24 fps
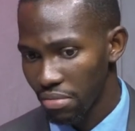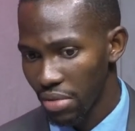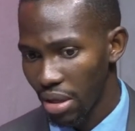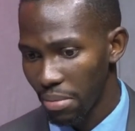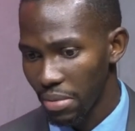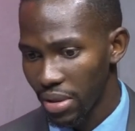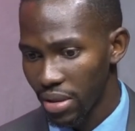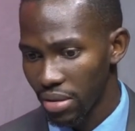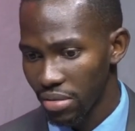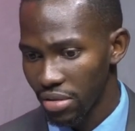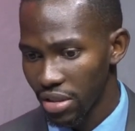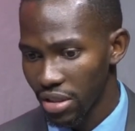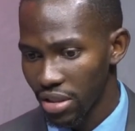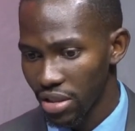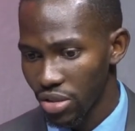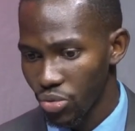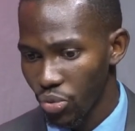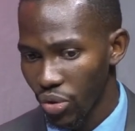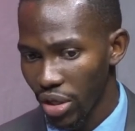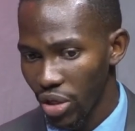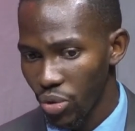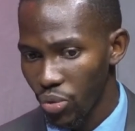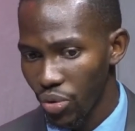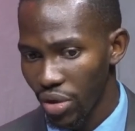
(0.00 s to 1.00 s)
I mean, this is
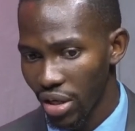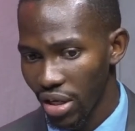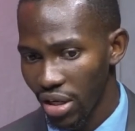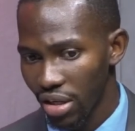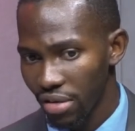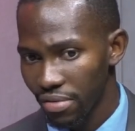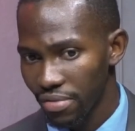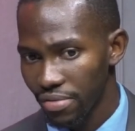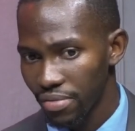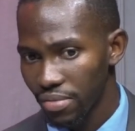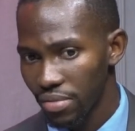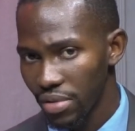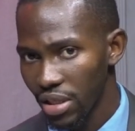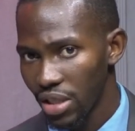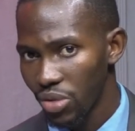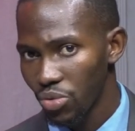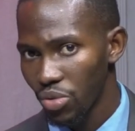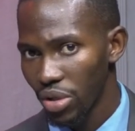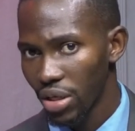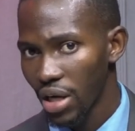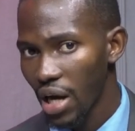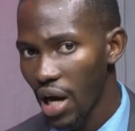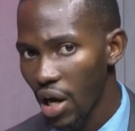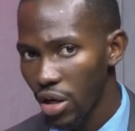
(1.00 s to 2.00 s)
where you have in
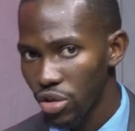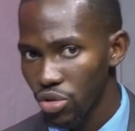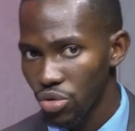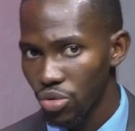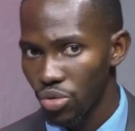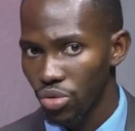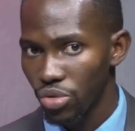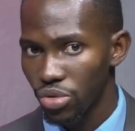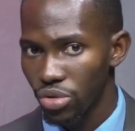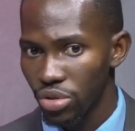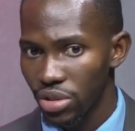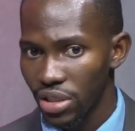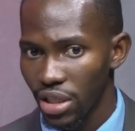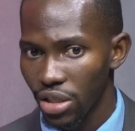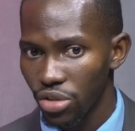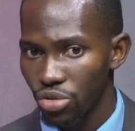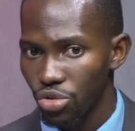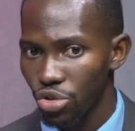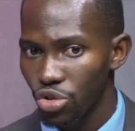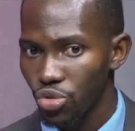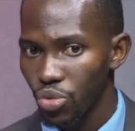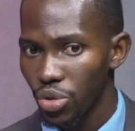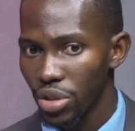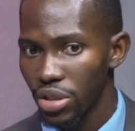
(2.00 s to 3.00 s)
one household 10
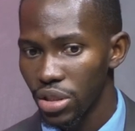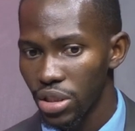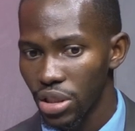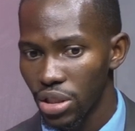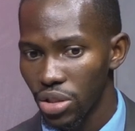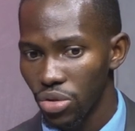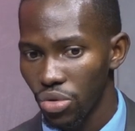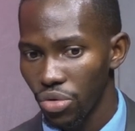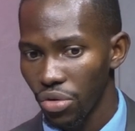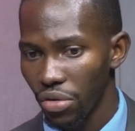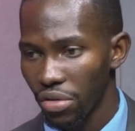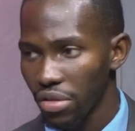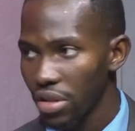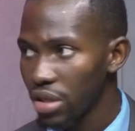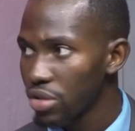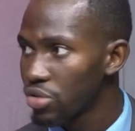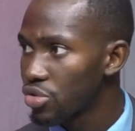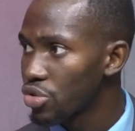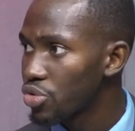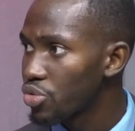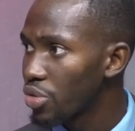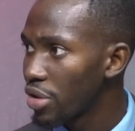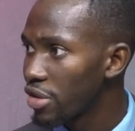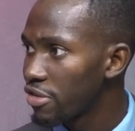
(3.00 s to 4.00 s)
to 20 or 10
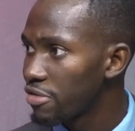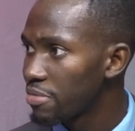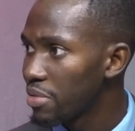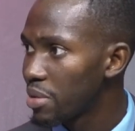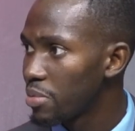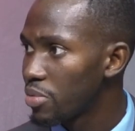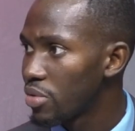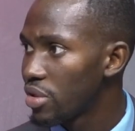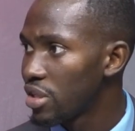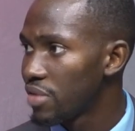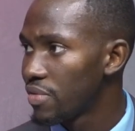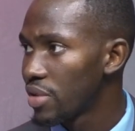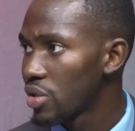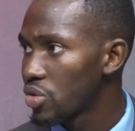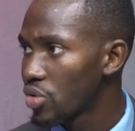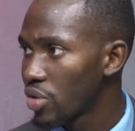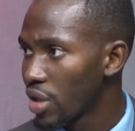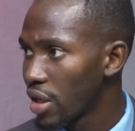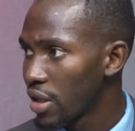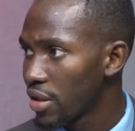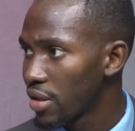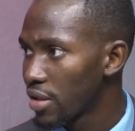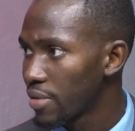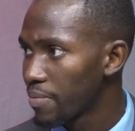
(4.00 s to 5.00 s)
to 12 people living
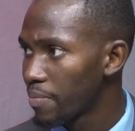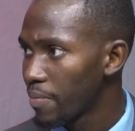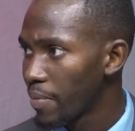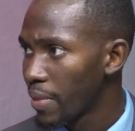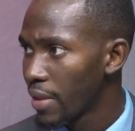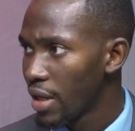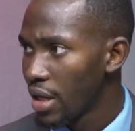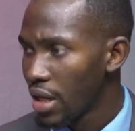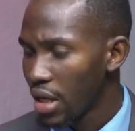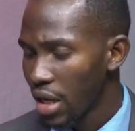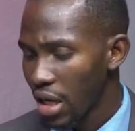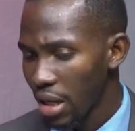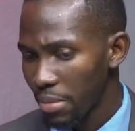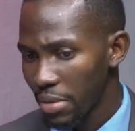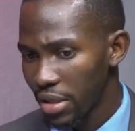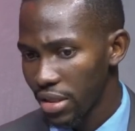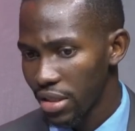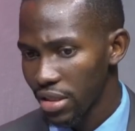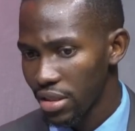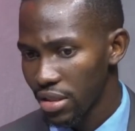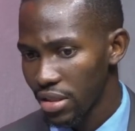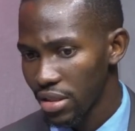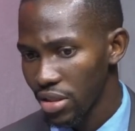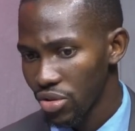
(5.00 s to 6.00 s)
together. I mean,
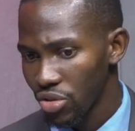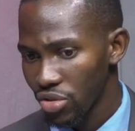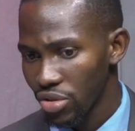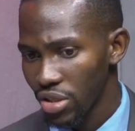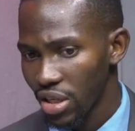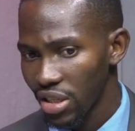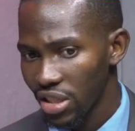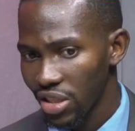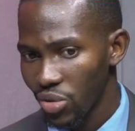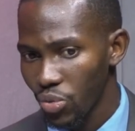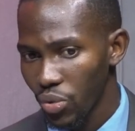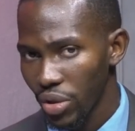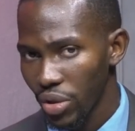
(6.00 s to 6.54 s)
this is a society